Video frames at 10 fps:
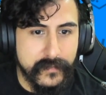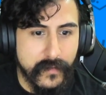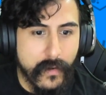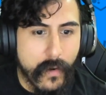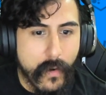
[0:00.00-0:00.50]

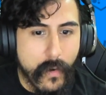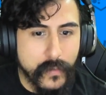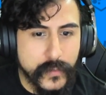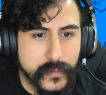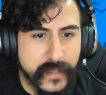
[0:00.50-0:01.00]

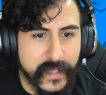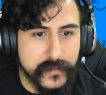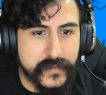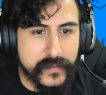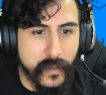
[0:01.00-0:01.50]
Oh, dude, that
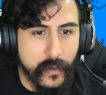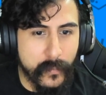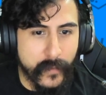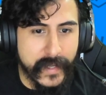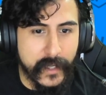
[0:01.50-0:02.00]
looks
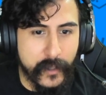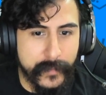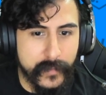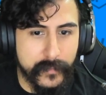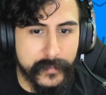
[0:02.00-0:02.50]
dope. Red
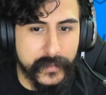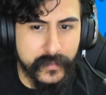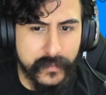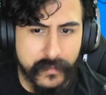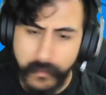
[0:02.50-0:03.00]
helmet with
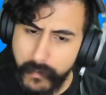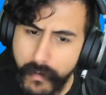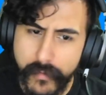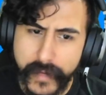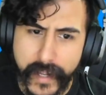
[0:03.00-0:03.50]
blue?
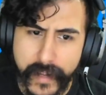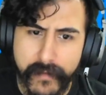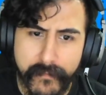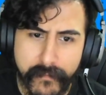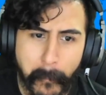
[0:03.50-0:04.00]
Okay.
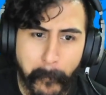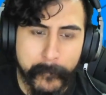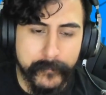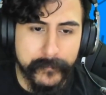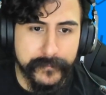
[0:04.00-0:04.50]

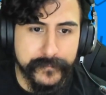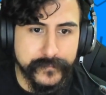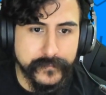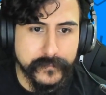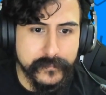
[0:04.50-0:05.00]

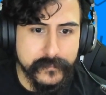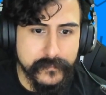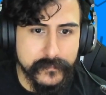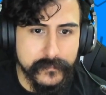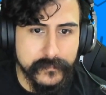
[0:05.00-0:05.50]
Our
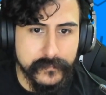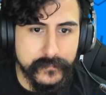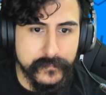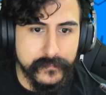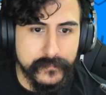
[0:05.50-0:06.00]

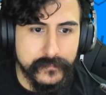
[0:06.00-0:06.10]
Imperium is